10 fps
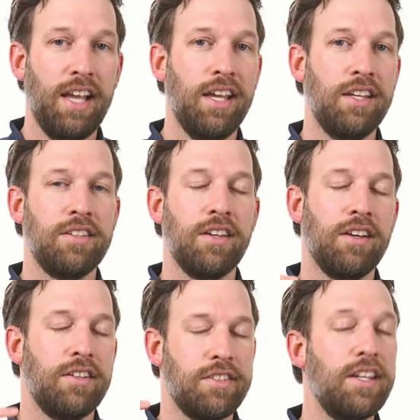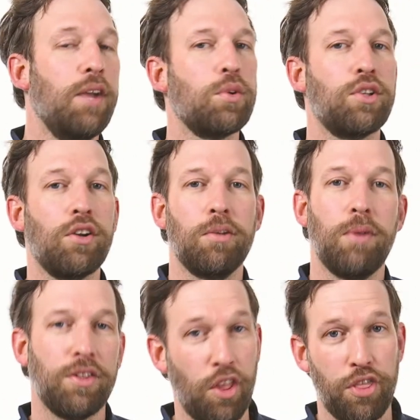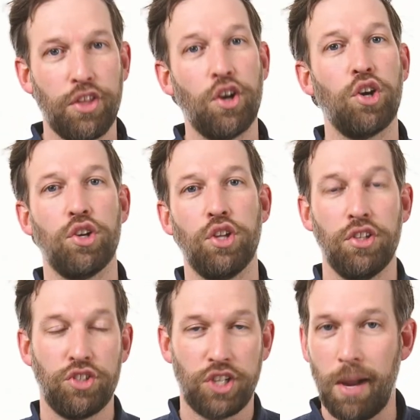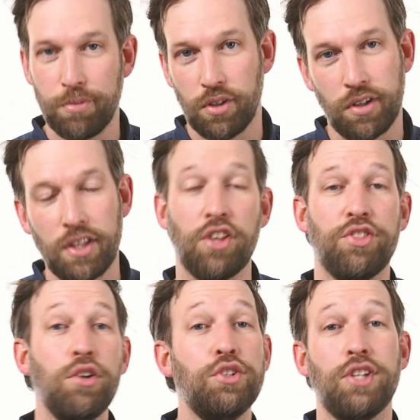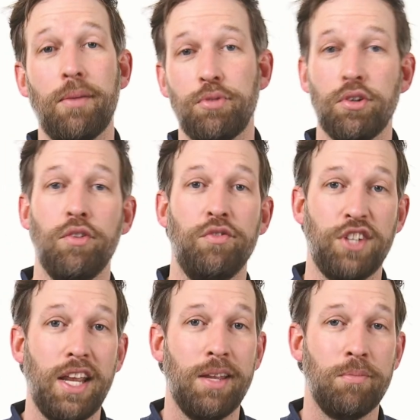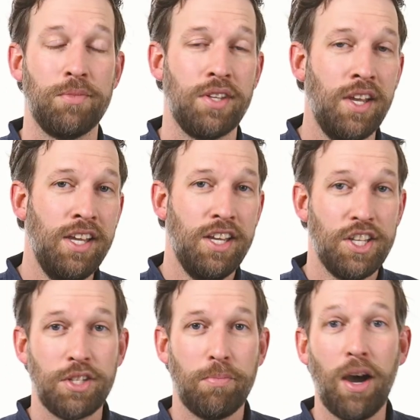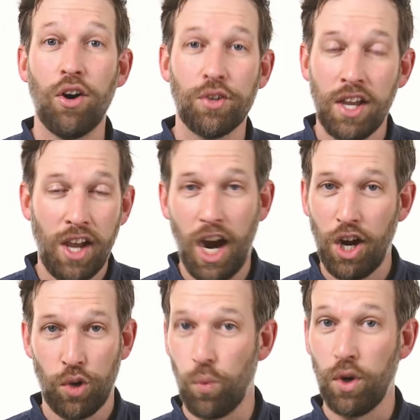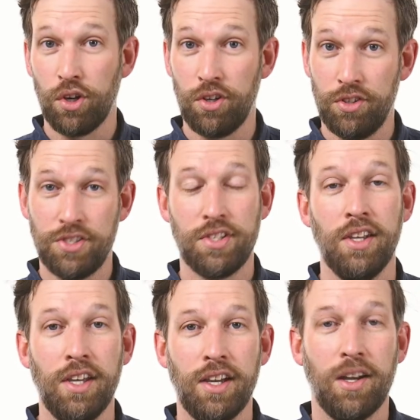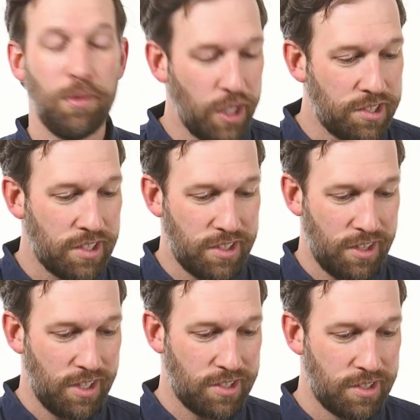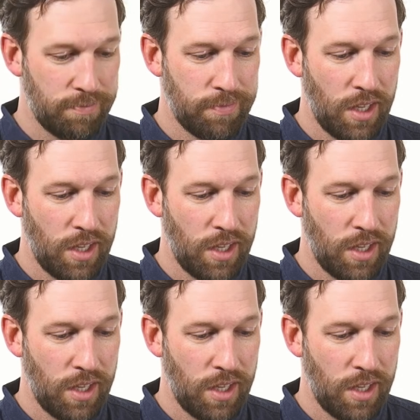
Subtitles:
And today we're talking about the third chapter. And the third chapter of James is about our words. Listen to this.